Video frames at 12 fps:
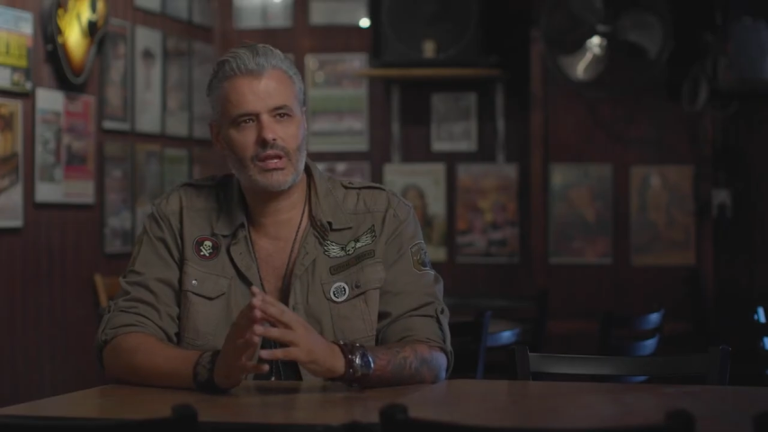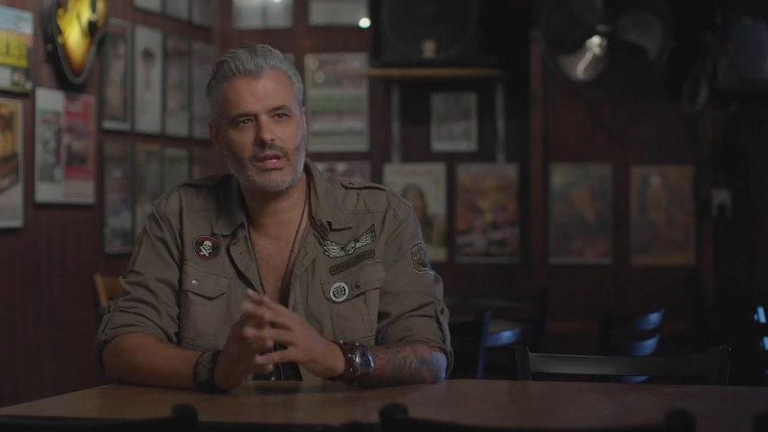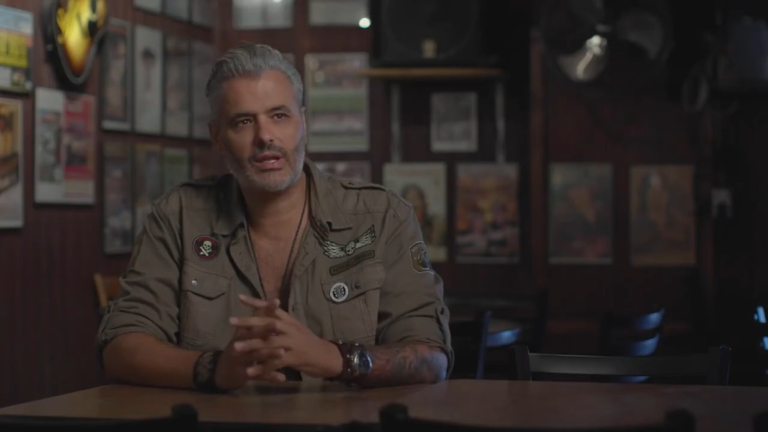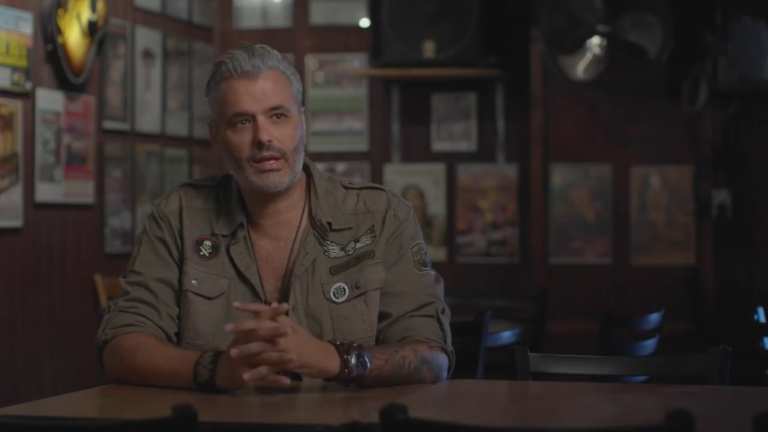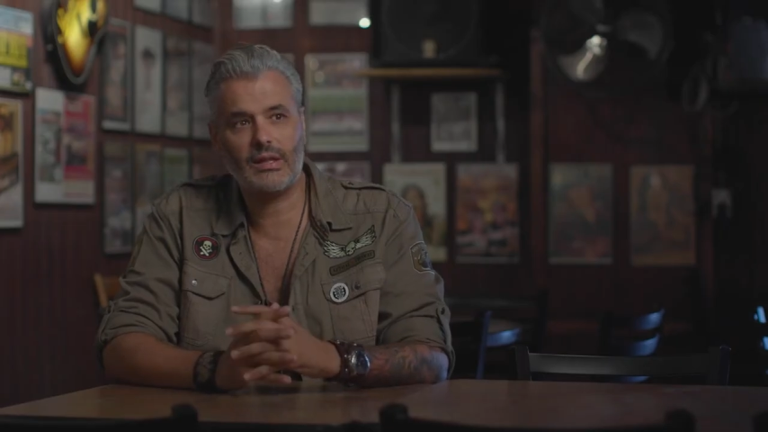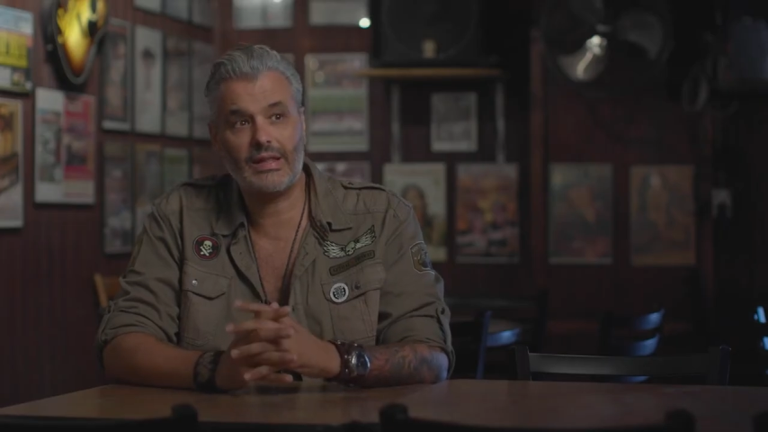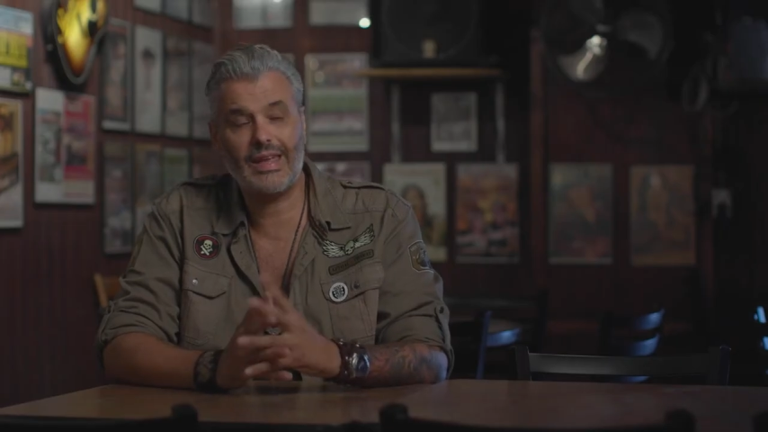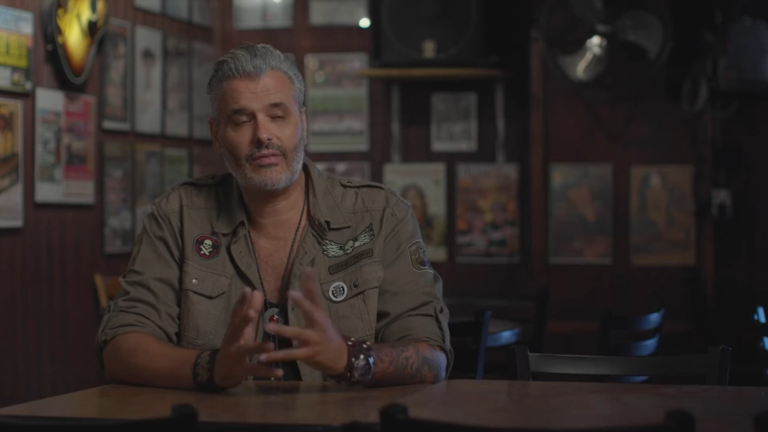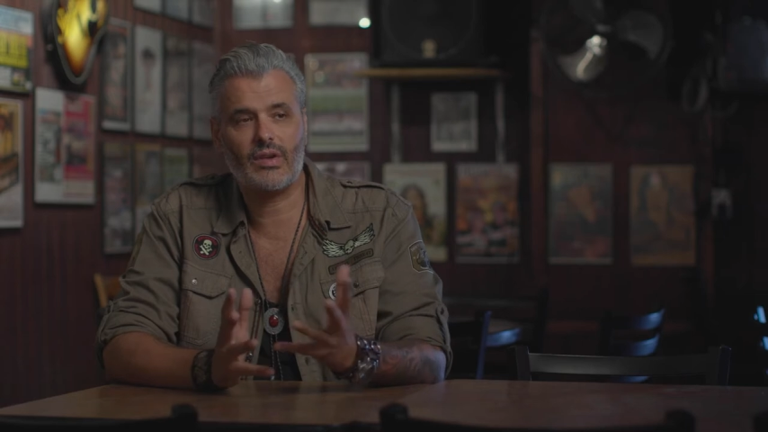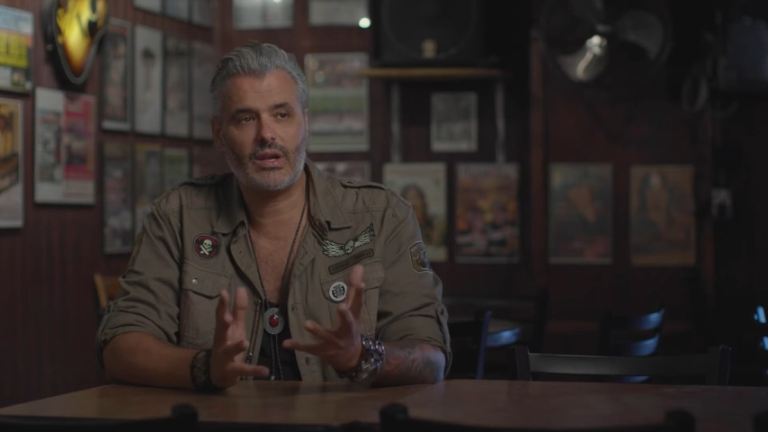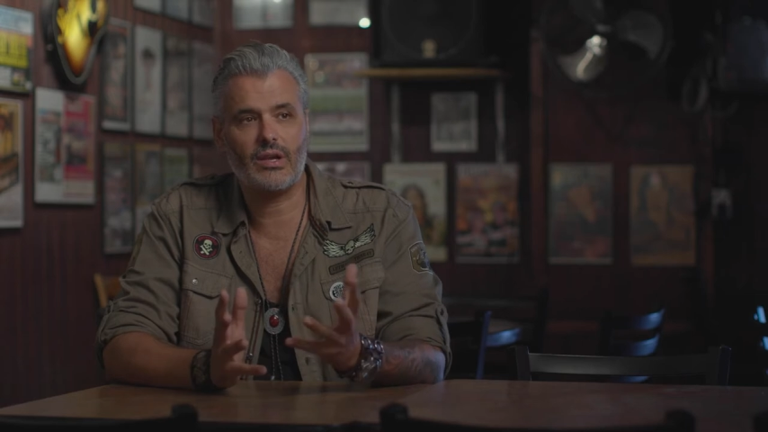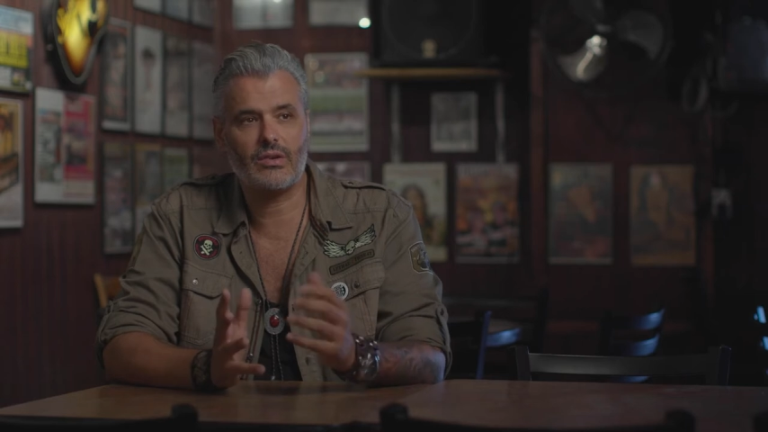and then
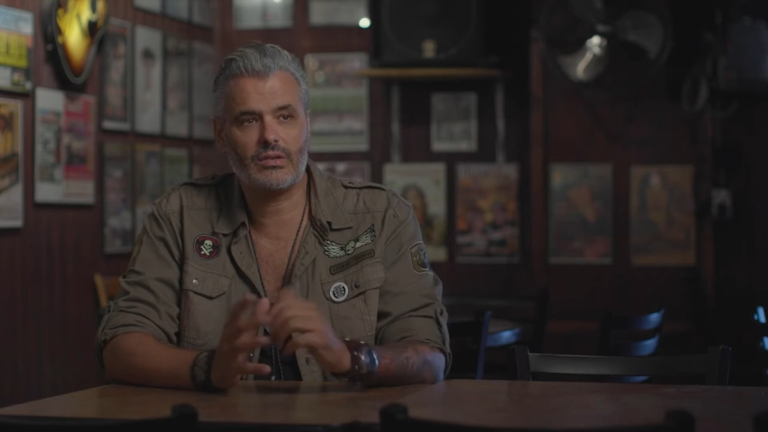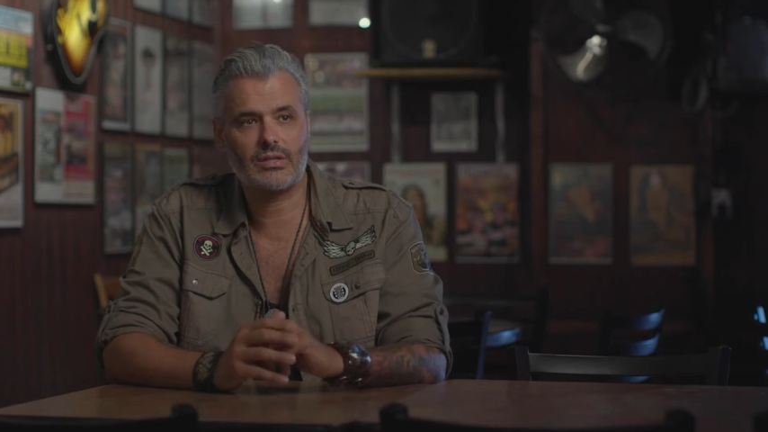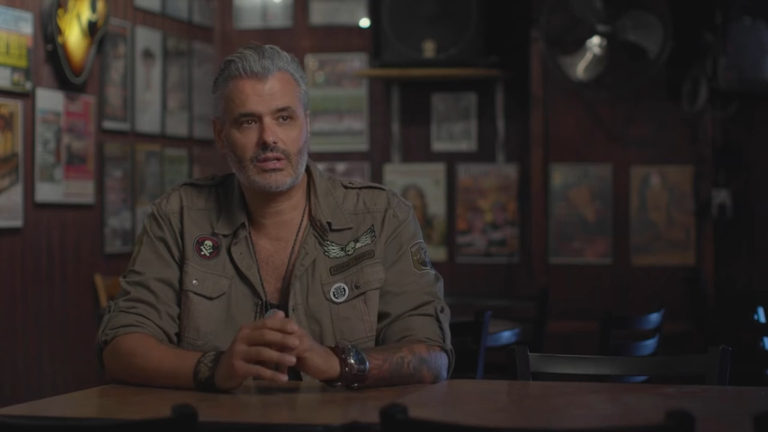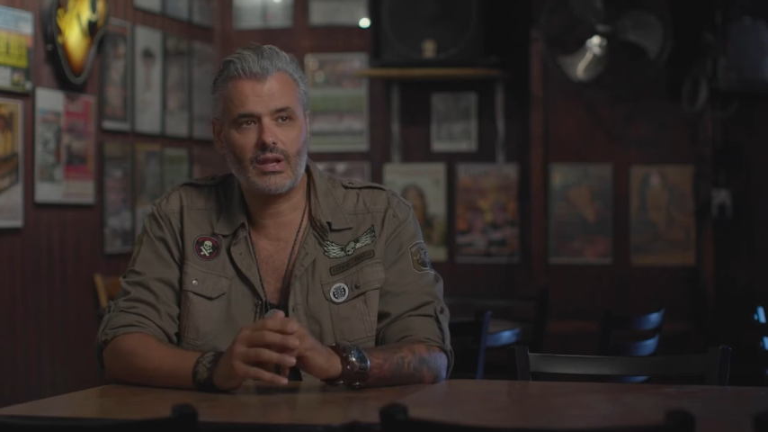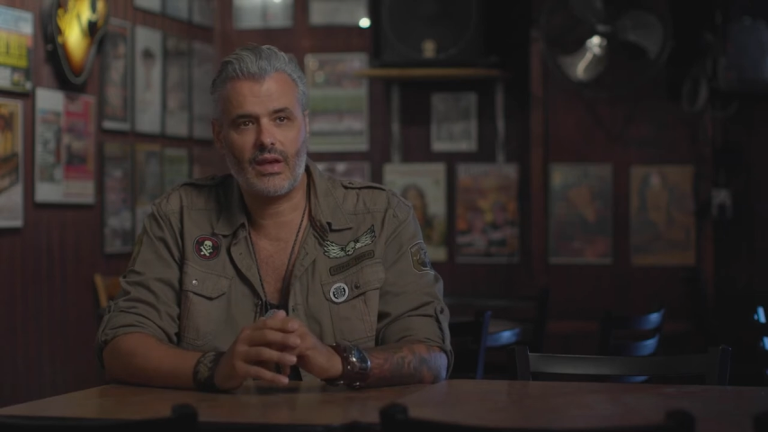definitely Austin,